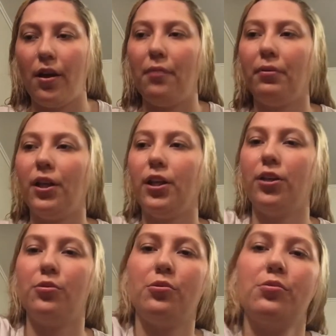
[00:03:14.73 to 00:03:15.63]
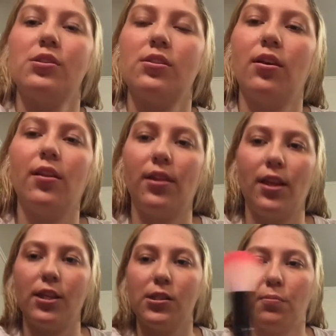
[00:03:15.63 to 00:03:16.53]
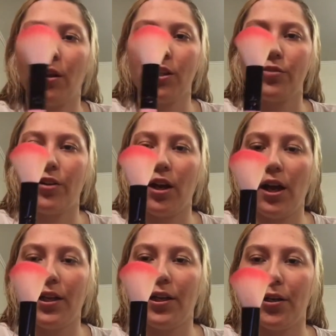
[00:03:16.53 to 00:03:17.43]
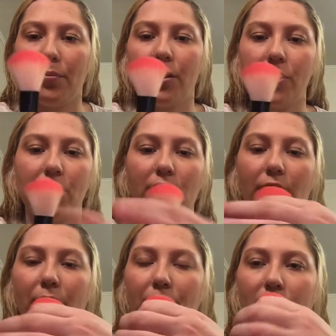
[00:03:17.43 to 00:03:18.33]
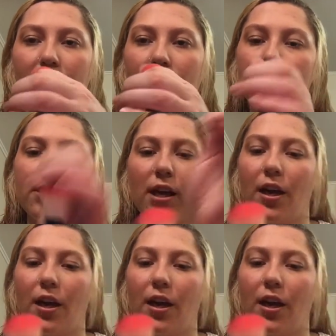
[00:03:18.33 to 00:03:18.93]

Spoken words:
I'm going to use this brush for a highlighter brush today because